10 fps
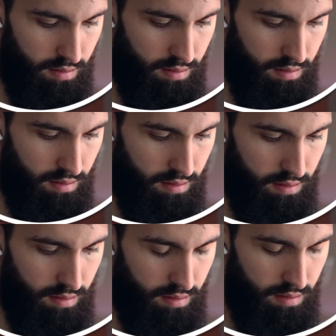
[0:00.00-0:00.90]

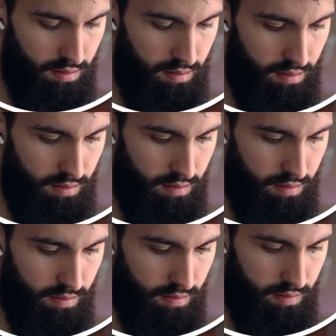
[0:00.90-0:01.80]

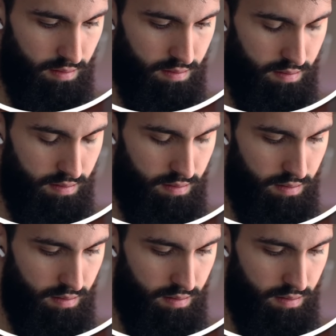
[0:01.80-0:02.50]
[no speech]